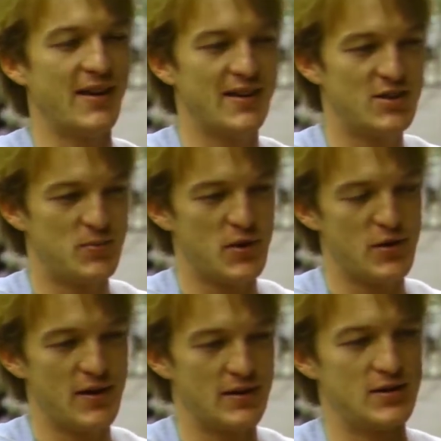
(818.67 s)
and
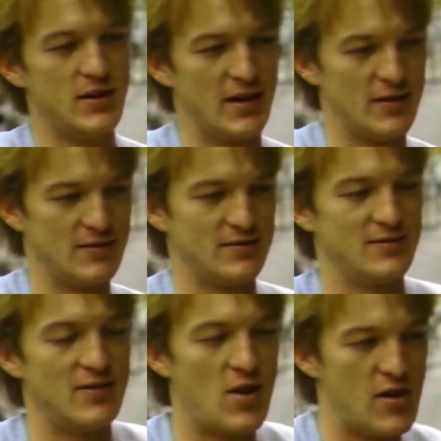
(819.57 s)
experiencing
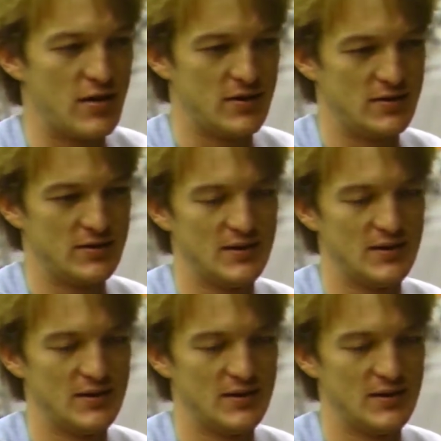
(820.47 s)
art.